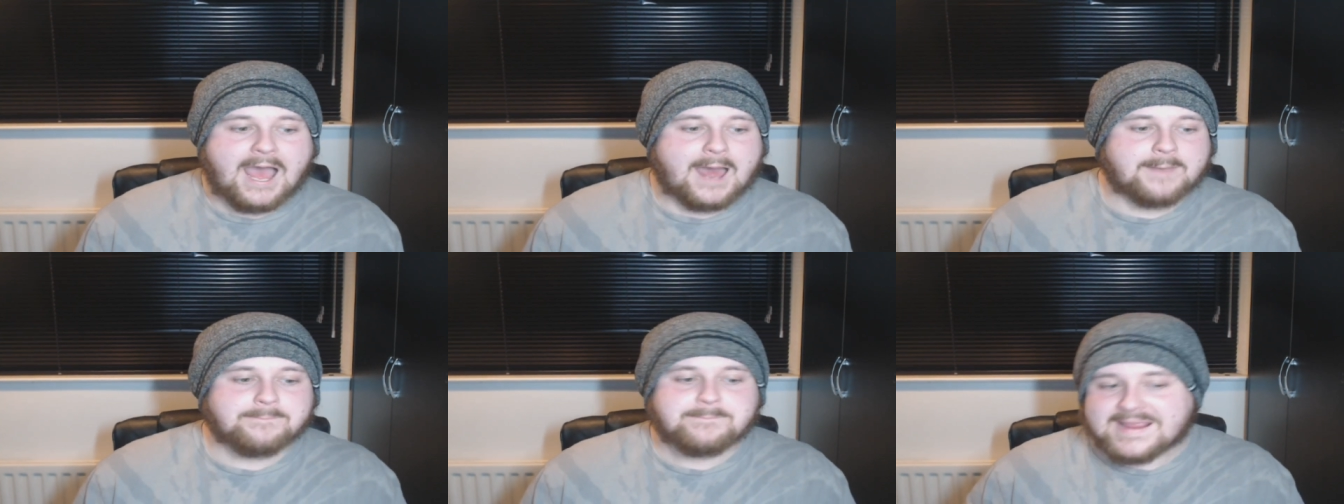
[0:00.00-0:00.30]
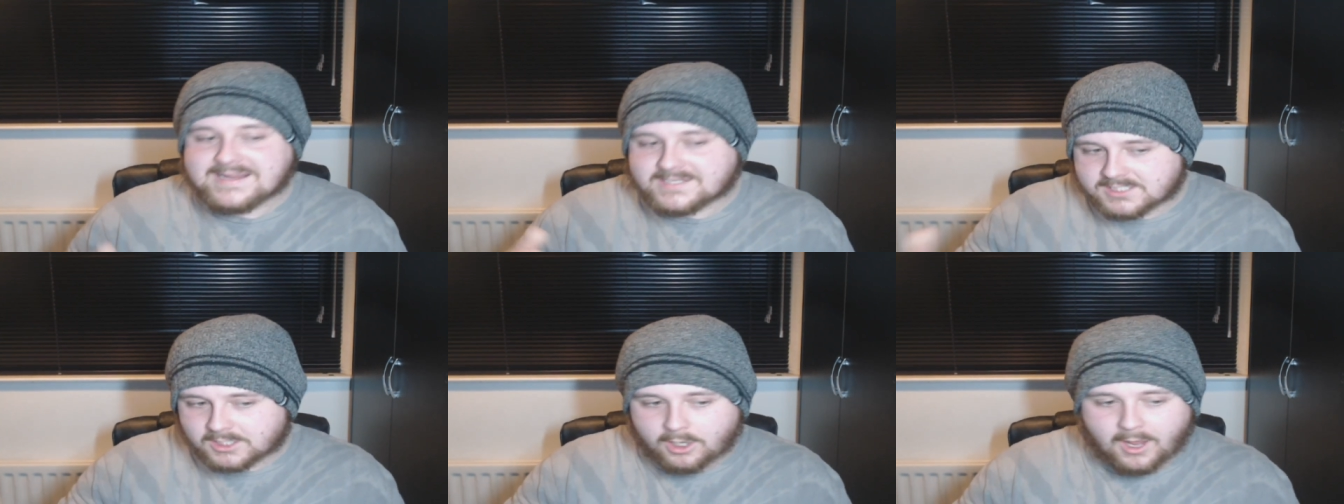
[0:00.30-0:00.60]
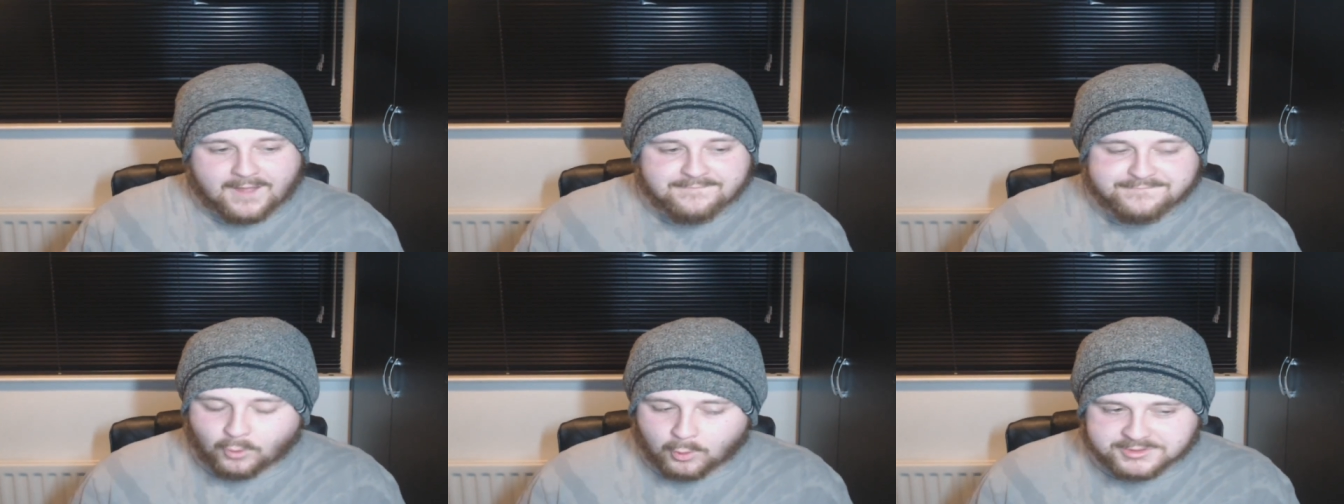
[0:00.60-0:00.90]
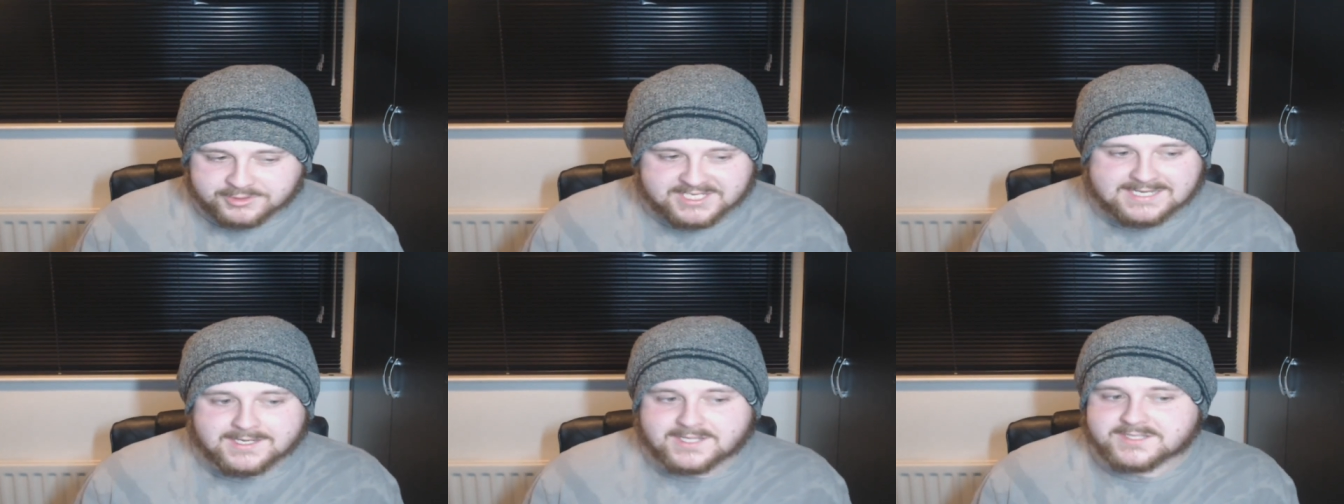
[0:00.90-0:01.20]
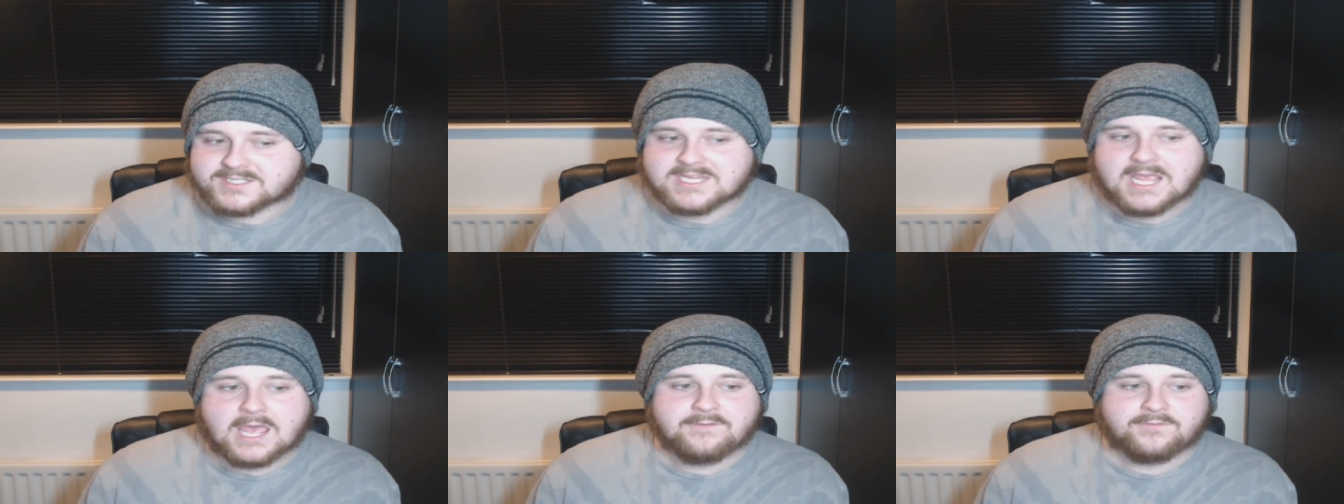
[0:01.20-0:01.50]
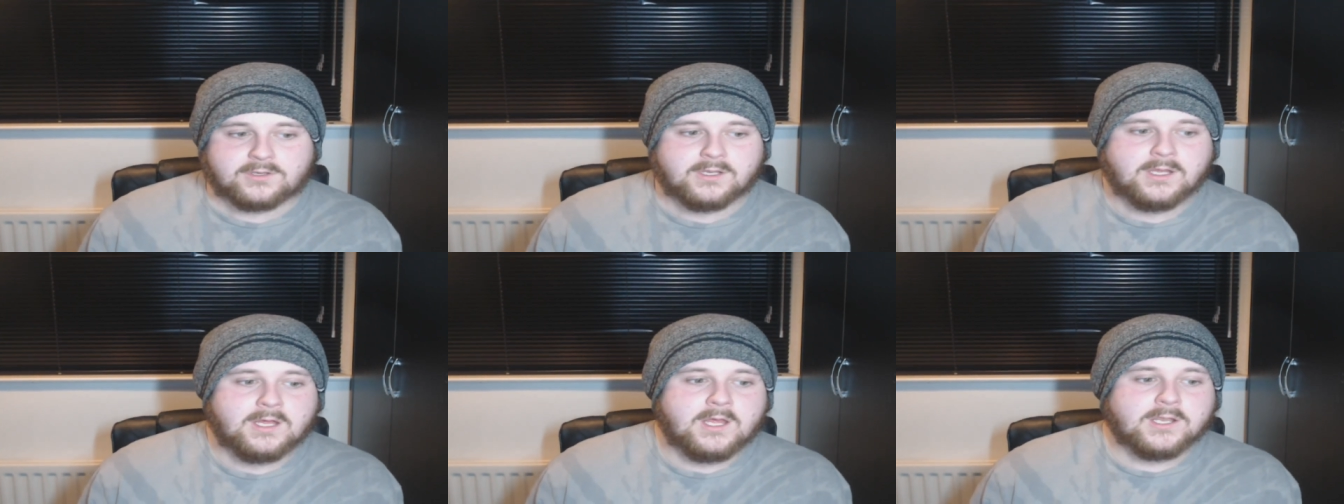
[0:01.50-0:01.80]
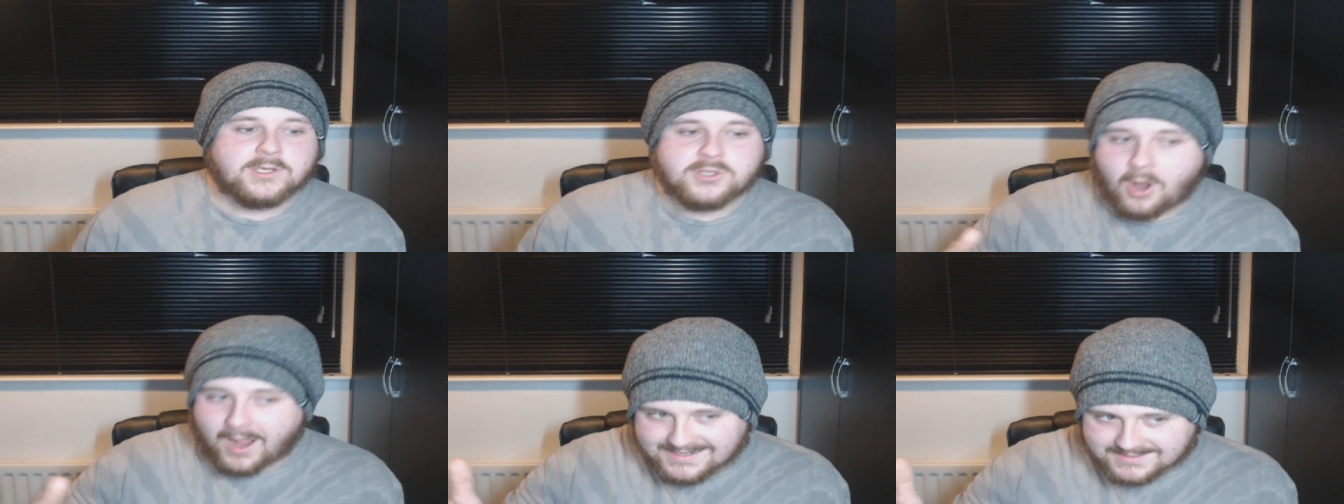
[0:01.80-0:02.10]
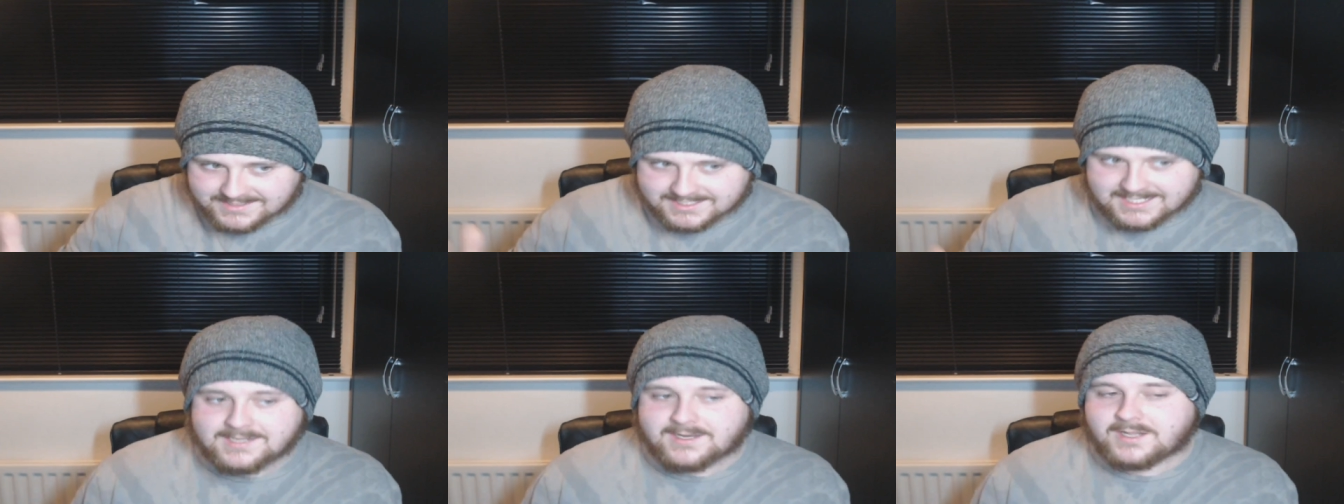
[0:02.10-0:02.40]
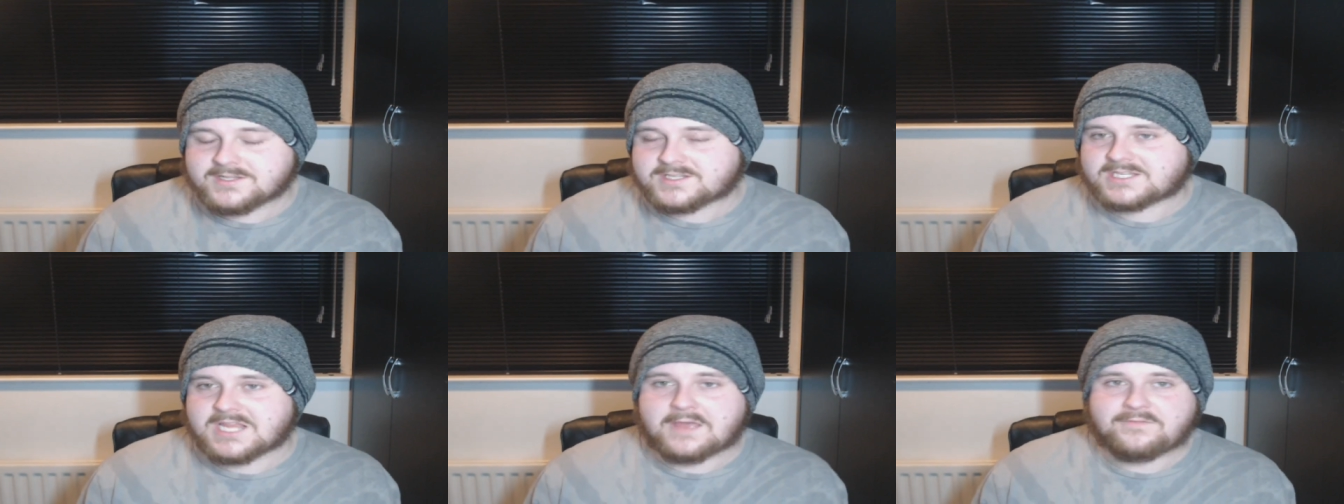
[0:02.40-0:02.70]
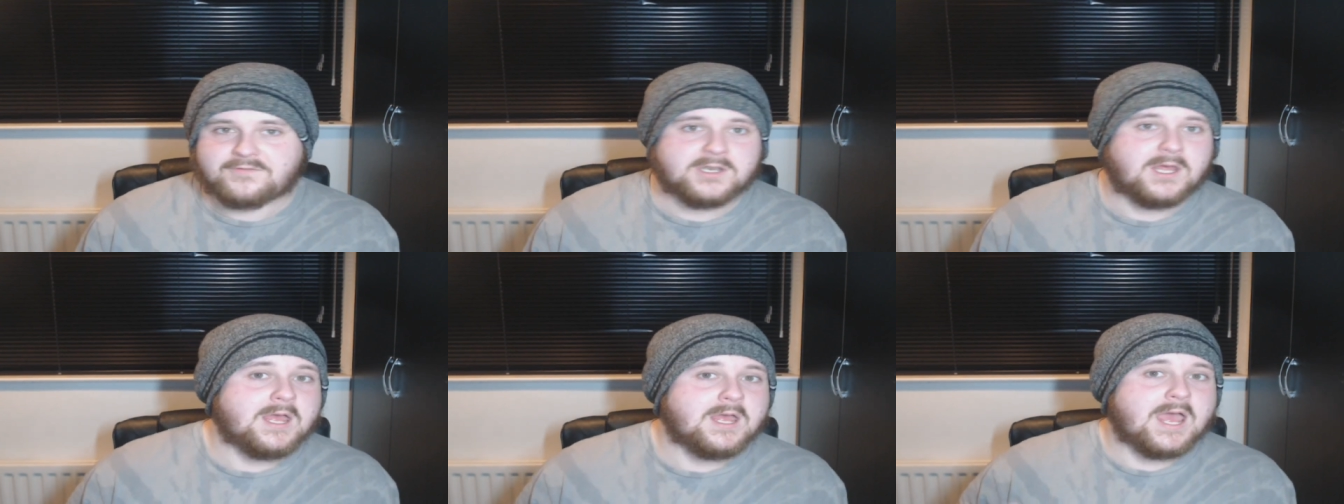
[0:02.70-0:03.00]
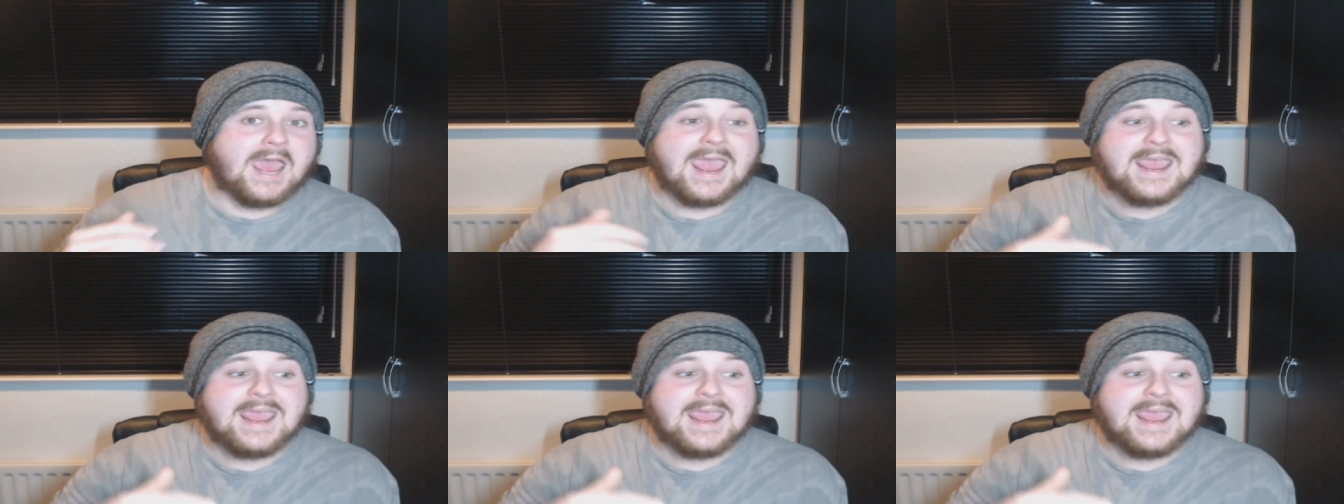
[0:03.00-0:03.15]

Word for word: and beats a guy 14-7, 19-7,